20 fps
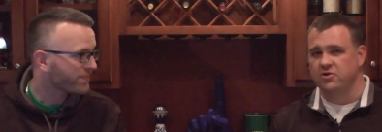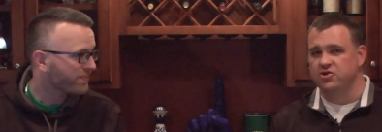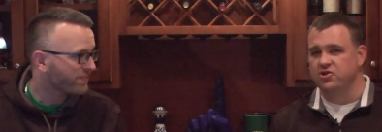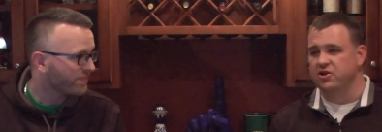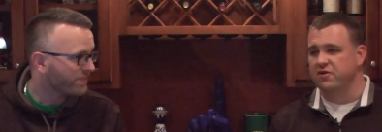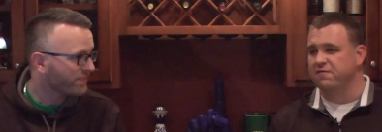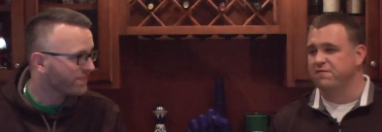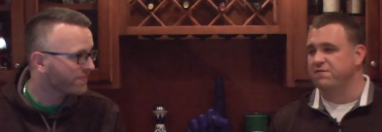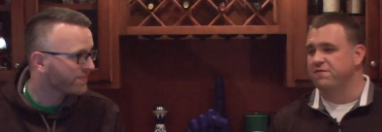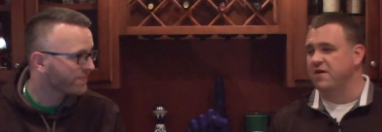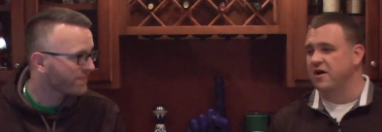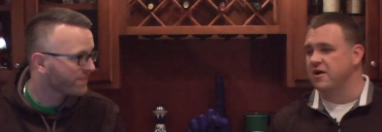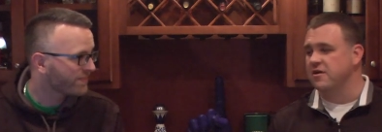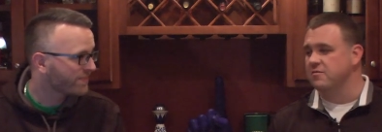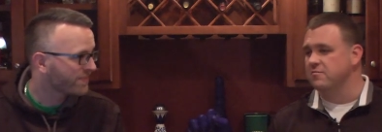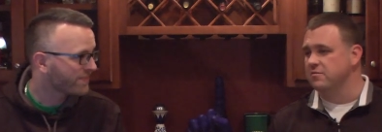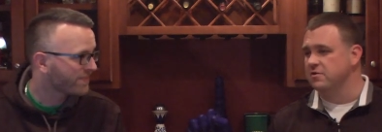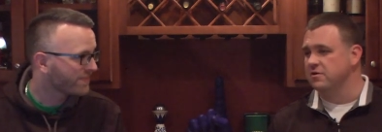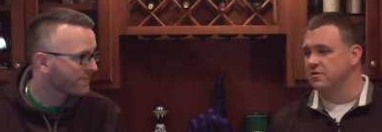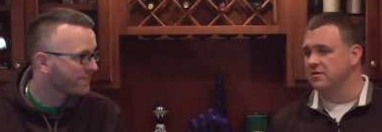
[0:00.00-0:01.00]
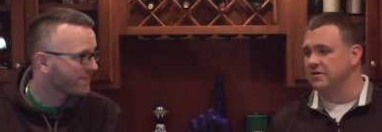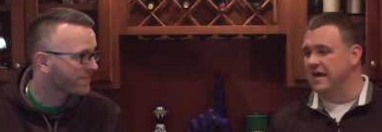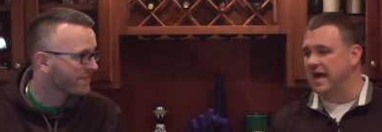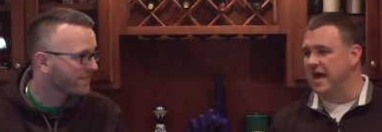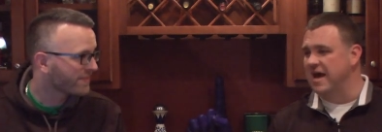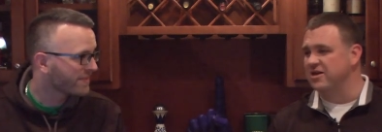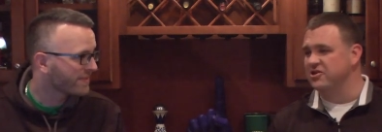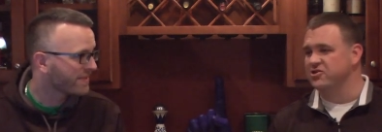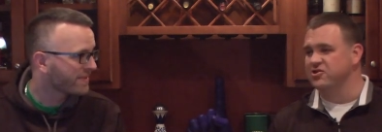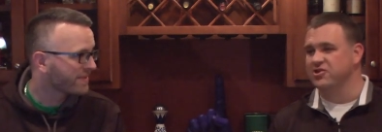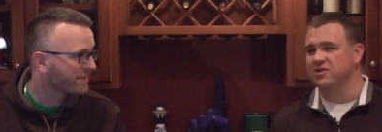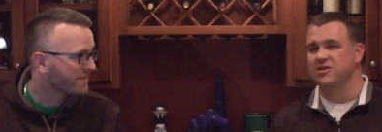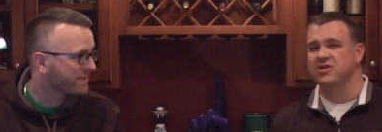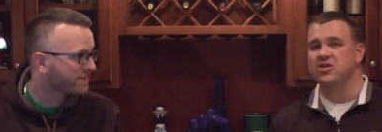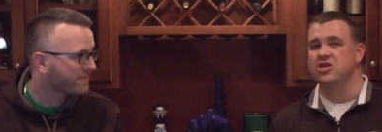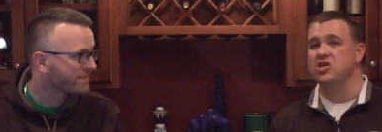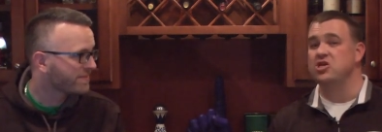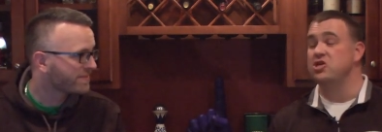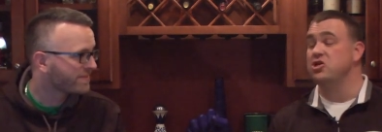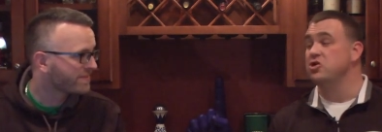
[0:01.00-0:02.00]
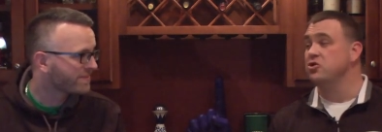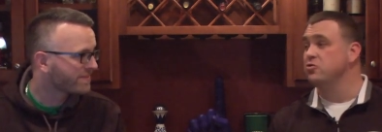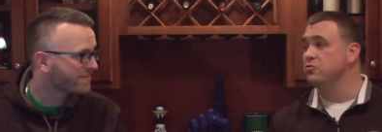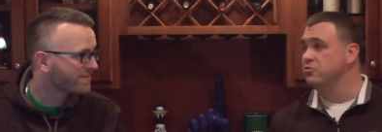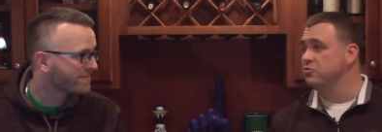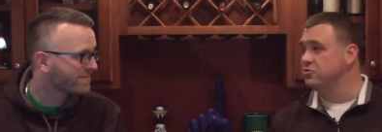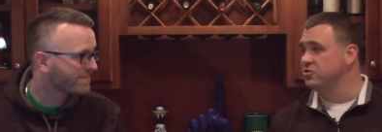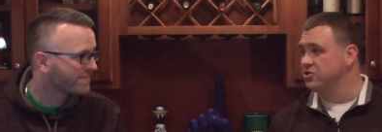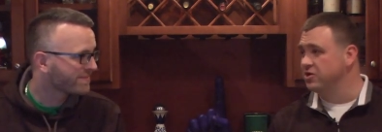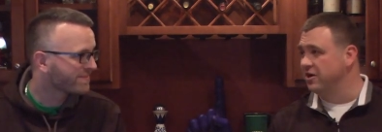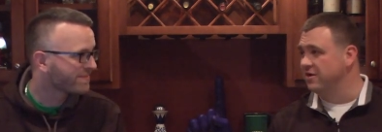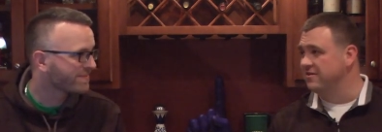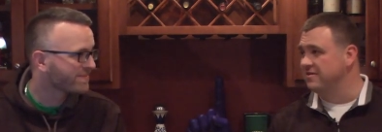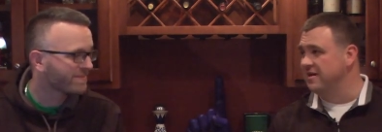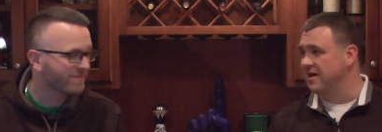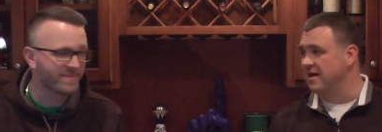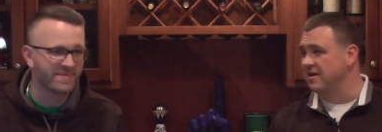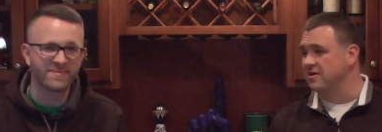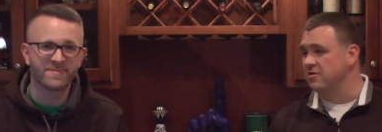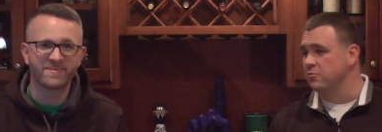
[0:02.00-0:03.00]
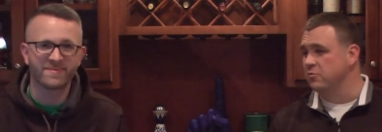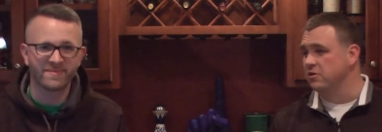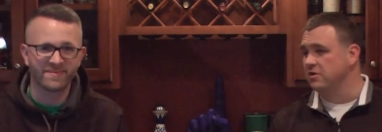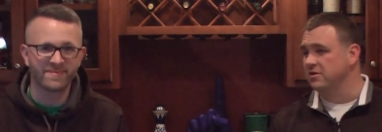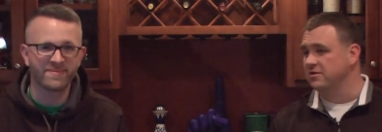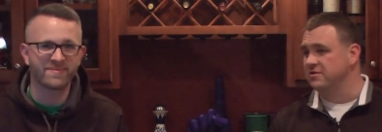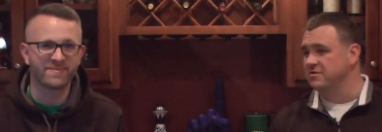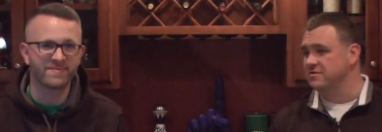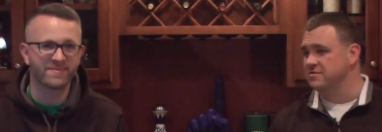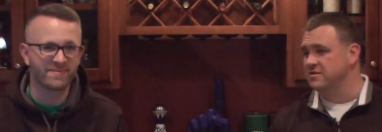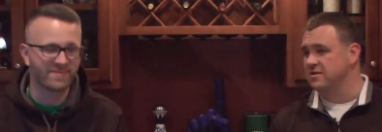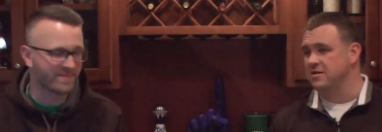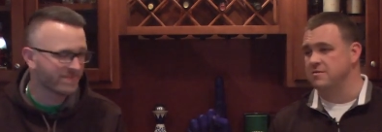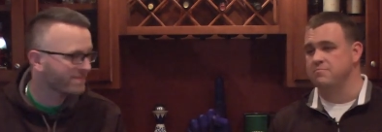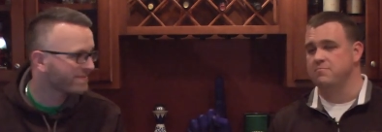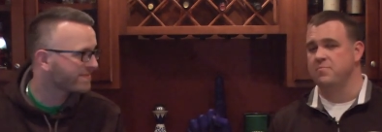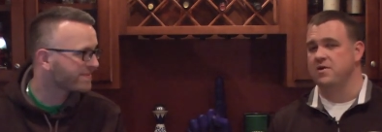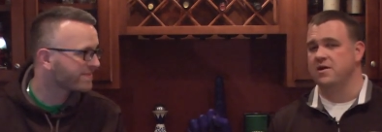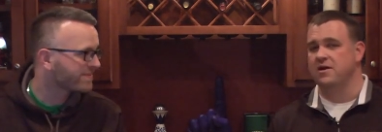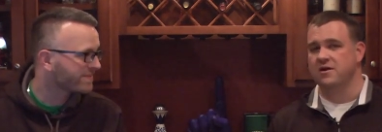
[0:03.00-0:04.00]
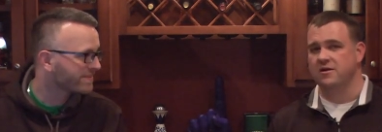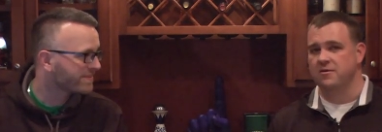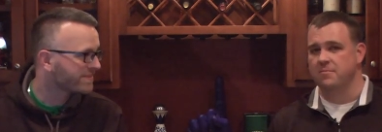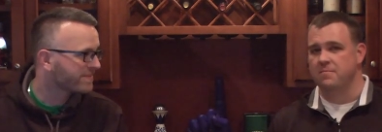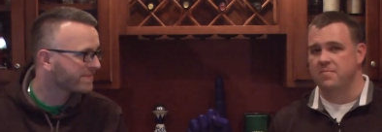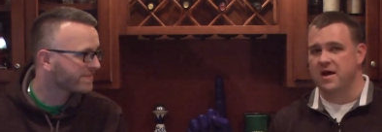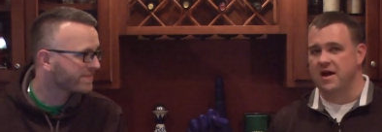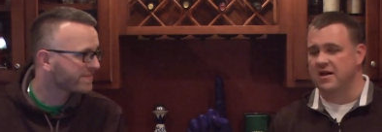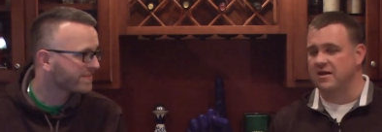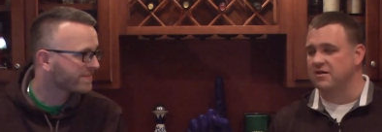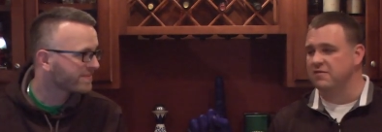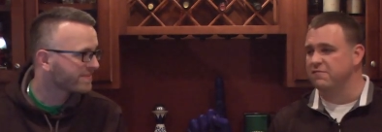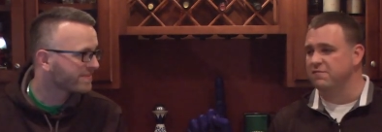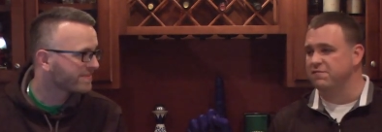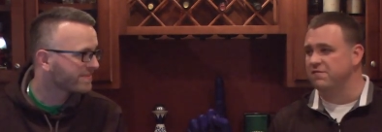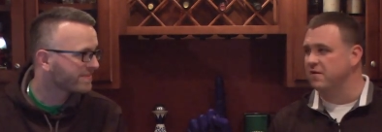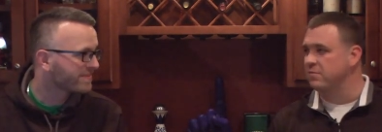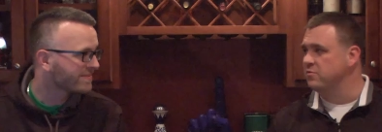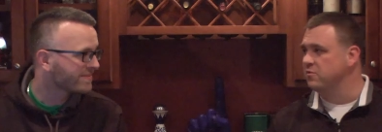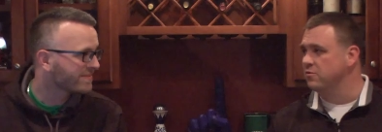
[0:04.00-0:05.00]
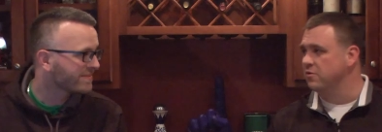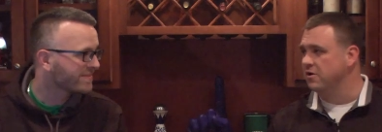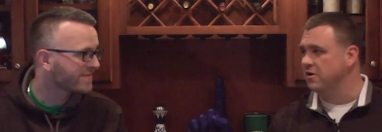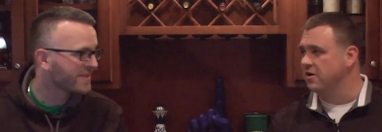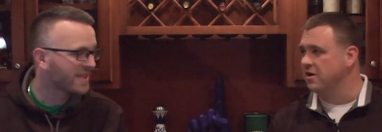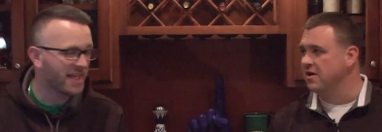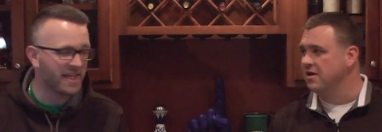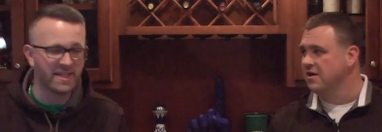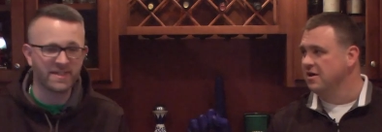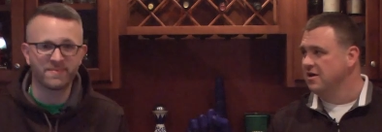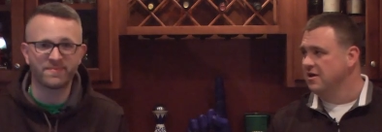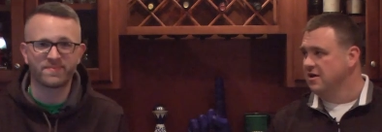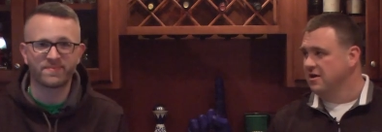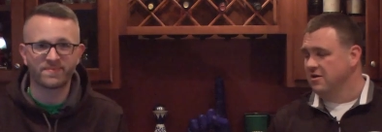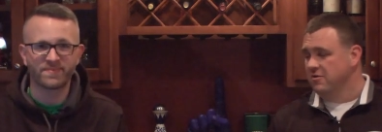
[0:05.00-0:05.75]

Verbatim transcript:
Speaker 1: and Jeff Feinberg cashed in huge on Danny Willett because mm -hmm. they bet on him back in February. Yeah.